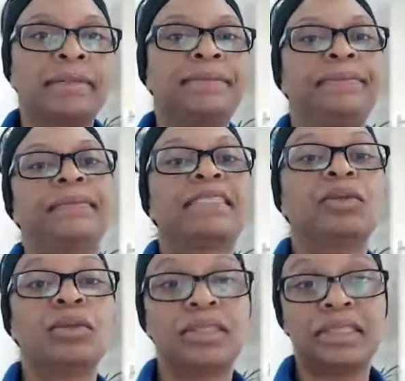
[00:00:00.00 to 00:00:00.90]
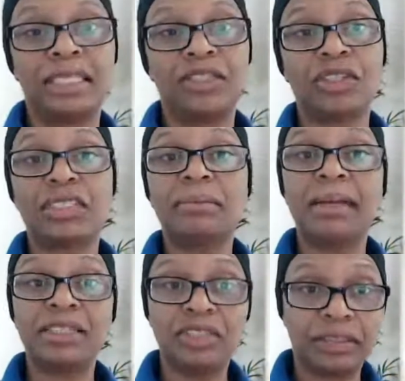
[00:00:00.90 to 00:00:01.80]
As I was saying, just
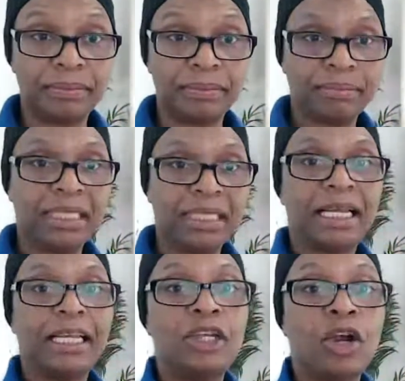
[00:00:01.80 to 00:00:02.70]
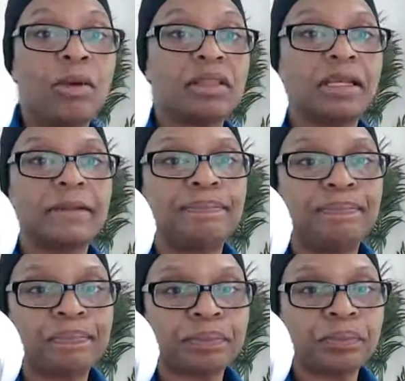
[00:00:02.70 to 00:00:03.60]
imagine being a young mother
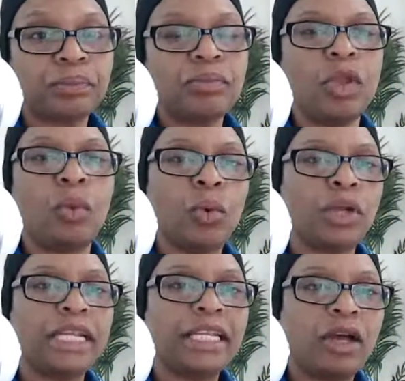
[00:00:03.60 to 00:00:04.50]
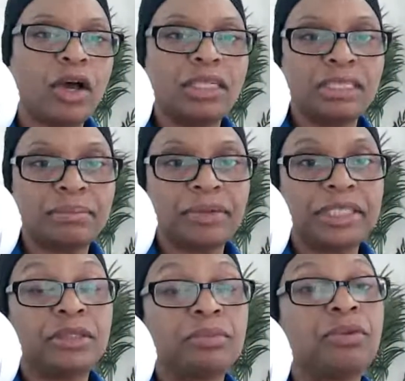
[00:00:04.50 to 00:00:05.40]
working honest bread
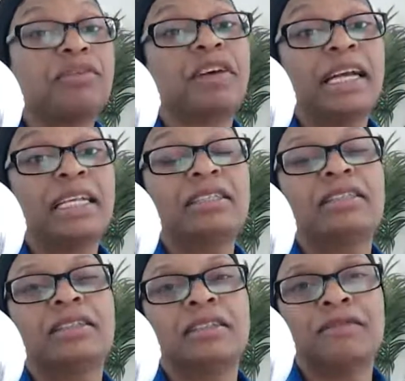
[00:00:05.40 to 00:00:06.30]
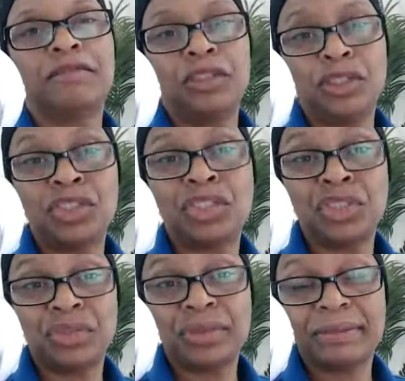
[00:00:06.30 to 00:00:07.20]
to provide for your children